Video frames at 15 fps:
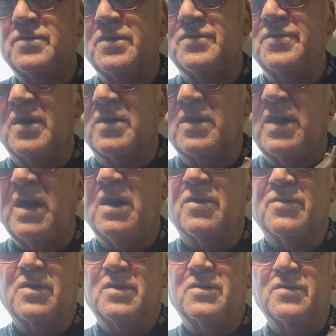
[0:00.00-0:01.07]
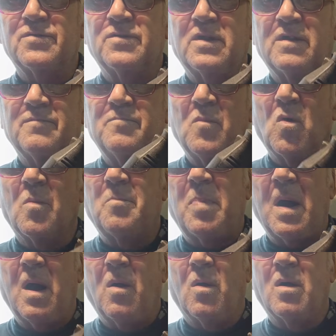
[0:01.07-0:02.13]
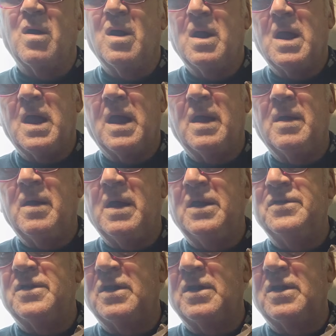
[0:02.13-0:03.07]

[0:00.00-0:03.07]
not geared. It doesn't give more power in the